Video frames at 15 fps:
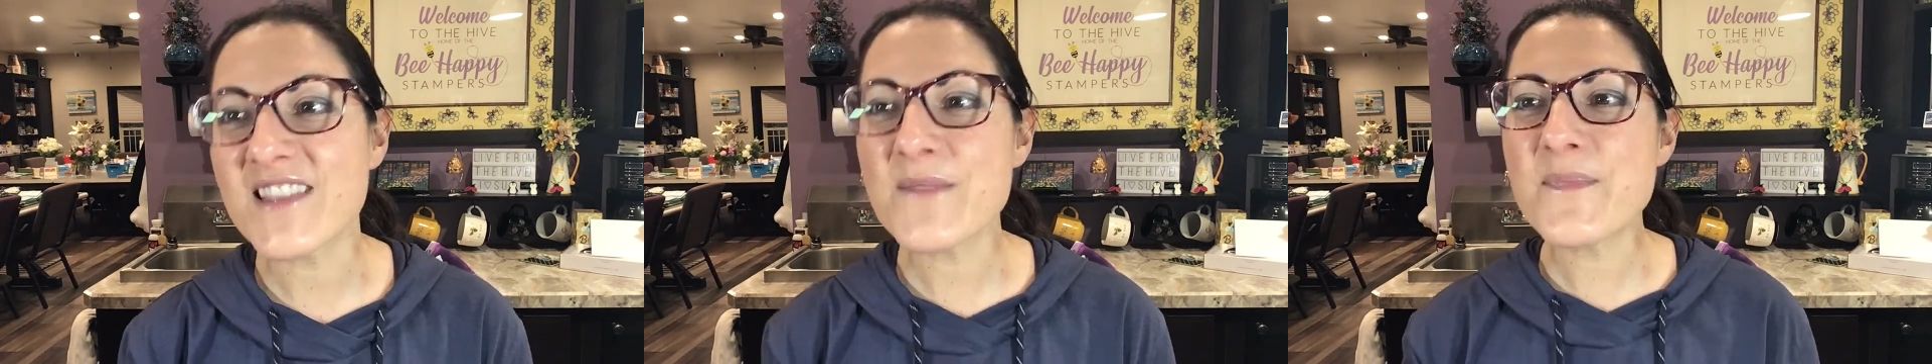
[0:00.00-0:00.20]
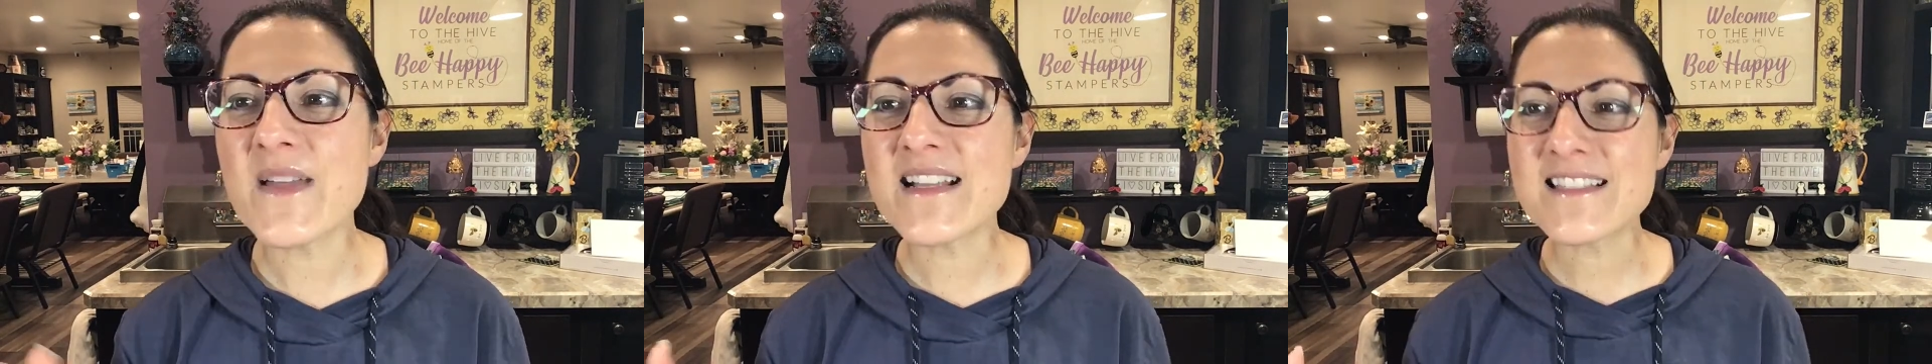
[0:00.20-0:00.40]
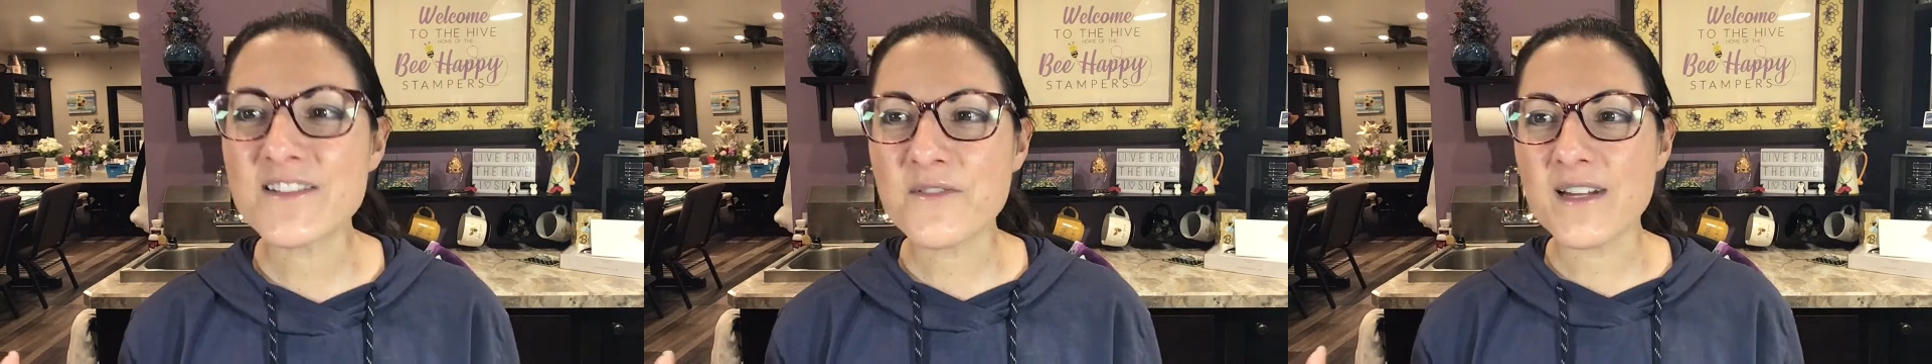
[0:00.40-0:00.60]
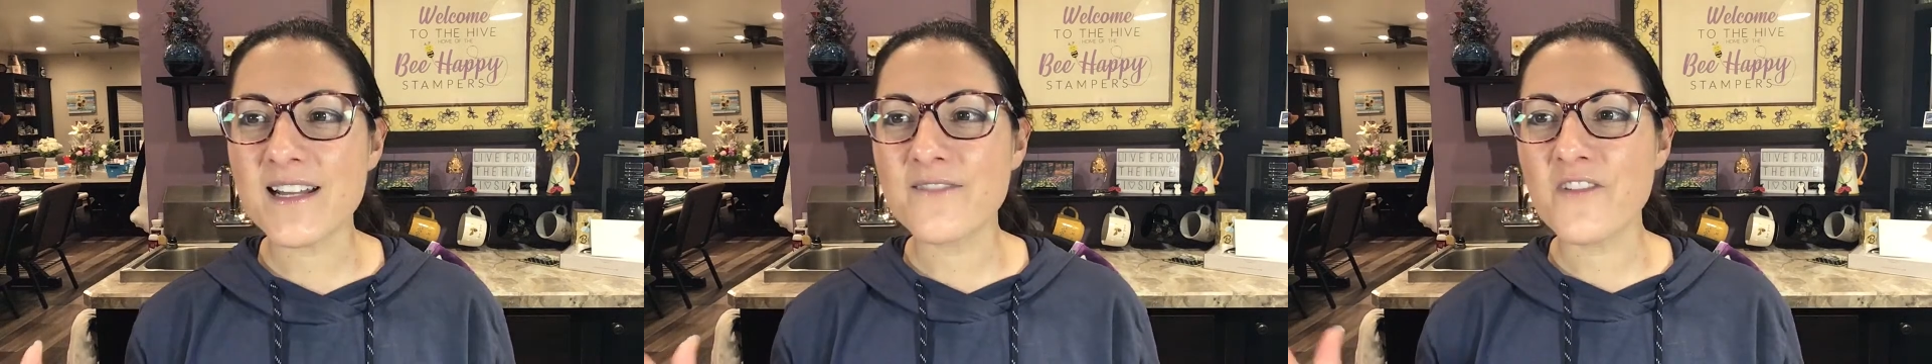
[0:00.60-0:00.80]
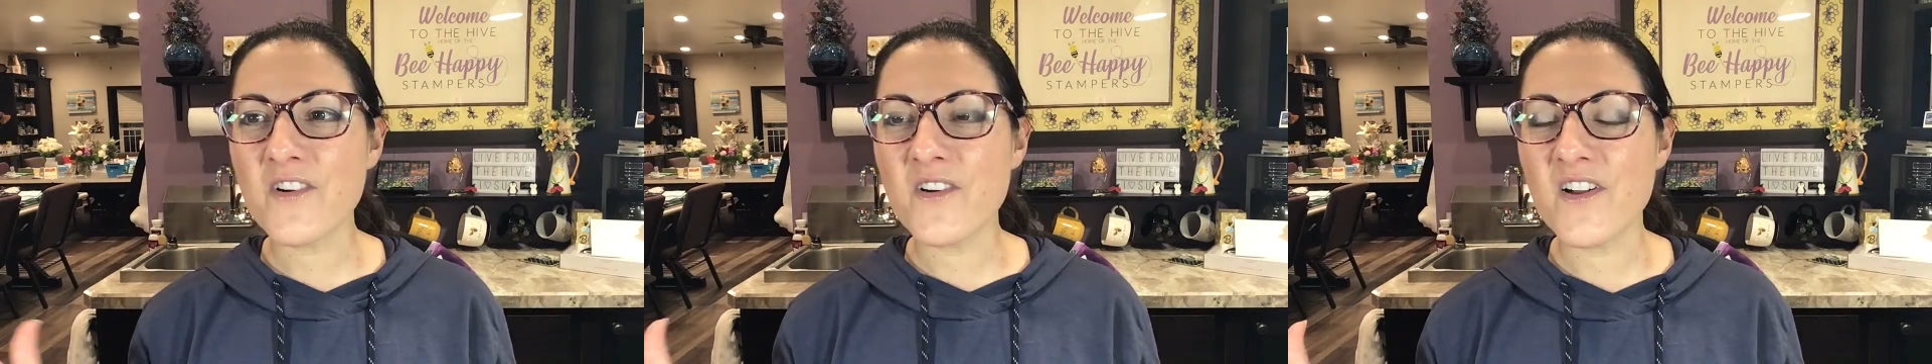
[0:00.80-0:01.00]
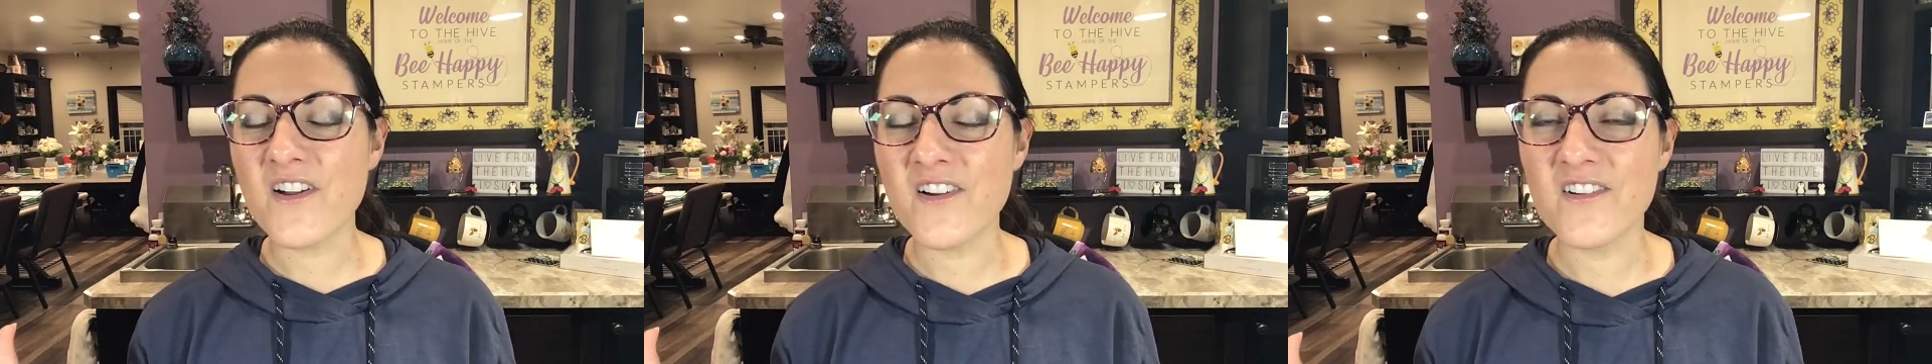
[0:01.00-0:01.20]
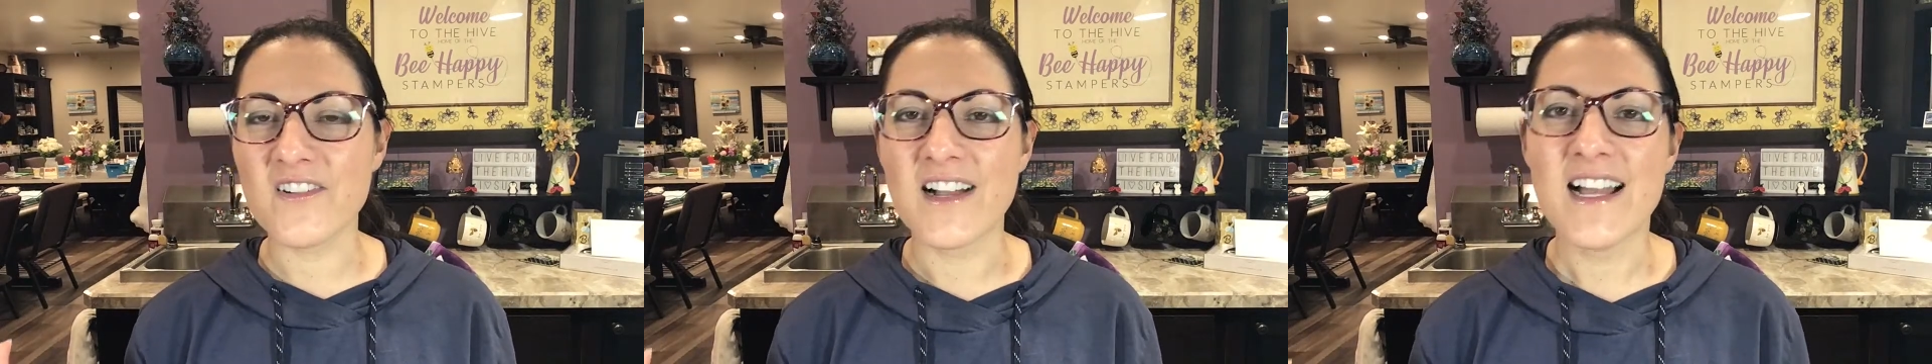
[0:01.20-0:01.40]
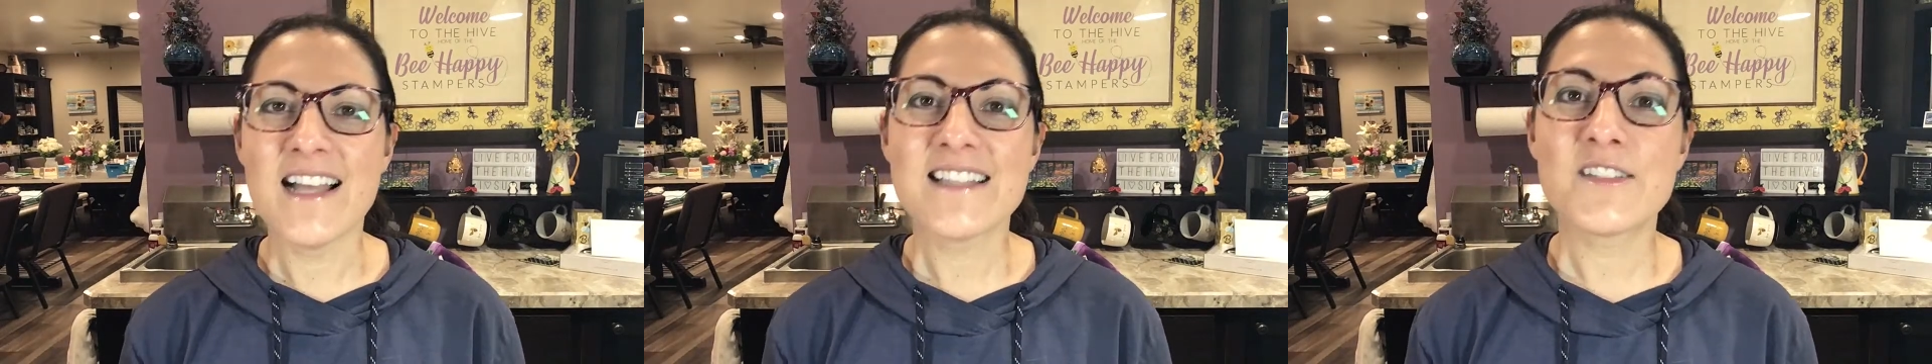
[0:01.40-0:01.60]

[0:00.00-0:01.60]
on the big screen, woohoo.